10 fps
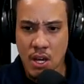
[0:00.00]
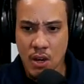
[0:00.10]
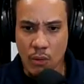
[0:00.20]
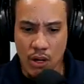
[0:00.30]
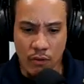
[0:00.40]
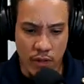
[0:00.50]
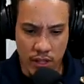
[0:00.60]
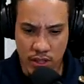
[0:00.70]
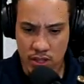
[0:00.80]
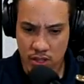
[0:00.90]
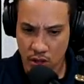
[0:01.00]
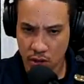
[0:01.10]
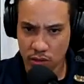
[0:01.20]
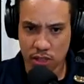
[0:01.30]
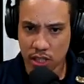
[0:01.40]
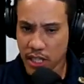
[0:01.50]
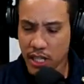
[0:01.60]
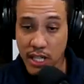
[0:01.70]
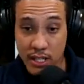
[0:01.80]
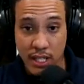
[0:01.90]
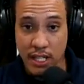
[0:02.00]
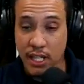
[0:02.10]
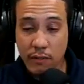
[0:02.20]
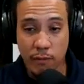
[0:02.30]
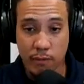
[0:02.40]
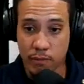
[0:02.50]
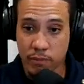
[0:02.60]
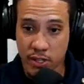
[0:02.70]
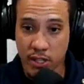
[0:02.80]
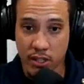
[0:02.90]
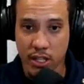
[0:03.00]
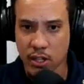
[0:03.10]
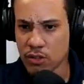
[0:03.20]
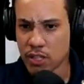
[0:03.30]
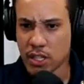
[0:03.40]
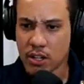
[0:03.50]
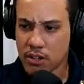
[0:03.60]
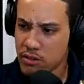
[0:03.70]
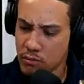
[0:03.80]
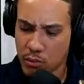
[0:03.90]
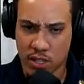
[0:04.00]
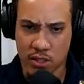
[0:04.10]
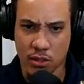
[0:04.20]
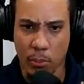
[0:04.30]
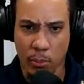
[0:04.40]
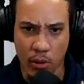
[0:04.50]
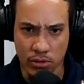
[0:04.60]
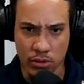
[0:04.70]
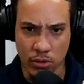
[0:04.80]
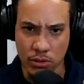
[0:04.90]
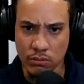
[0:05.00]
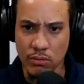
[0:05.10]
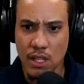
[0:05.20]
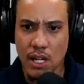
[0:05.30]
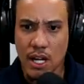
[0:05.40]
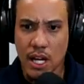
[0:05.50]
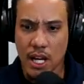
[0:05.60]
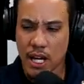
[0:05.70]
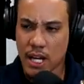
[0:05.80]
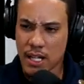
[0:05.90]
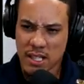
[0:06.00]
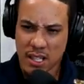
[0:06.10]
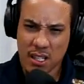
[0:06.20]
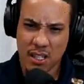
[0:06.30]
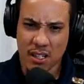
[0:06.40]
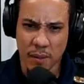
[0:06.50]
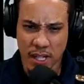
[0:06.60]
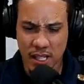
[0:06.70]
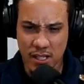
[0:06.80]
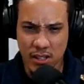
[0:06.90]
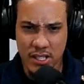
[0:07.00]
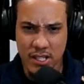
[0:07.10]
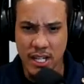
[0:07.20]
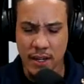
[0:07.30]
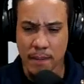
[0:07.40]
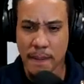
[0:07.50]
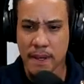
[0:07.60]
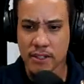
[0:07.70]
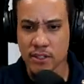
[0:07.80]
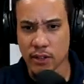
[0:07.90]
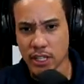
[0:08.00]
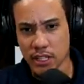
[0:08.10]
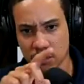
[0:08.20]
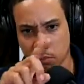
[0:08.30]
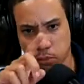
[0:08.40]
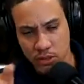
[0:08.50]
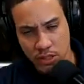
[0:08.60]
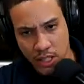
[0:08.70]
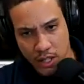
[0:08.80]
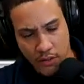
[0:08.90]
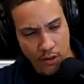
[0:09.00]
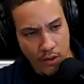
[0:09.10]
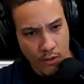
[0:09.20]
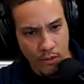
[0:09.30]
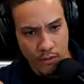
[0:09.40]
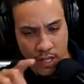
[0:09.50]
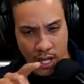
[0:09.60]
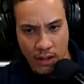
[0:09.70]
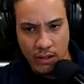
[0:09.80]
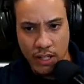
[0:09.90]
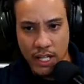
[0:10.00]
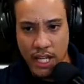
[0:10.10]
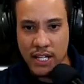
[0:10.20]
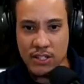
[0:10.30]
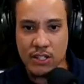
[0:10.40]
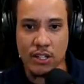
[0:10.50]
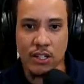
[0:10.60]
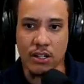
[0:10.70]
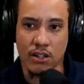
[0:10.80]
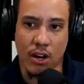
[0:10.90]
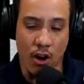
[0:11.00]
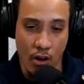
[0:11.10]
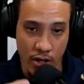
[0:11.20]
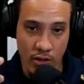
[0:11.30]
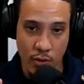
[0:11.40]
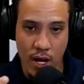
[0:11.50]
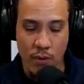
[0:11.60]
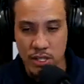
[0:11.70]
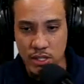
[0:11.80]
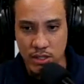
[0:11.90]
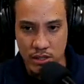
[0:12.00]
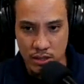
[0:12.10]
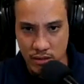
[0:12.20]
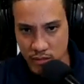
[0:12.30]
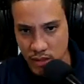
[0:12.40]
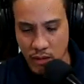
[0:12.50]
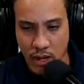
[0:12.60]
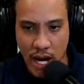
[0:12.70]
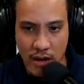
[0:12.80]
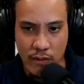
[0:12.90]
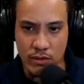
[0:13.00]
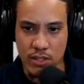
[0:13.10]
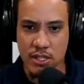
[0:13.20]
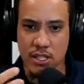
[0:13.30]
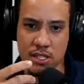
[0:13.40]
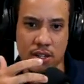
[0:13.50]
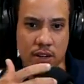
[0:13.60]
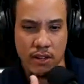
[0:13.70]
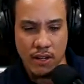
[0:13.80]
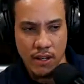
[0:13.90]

Well, Vince shows, he like, he said he particularly goes in there with his little poke tool. And he's like, oh, I'm not getting on this dent. So he pulls the cover down, and there's a orange wire, which is you know high voltage in this area,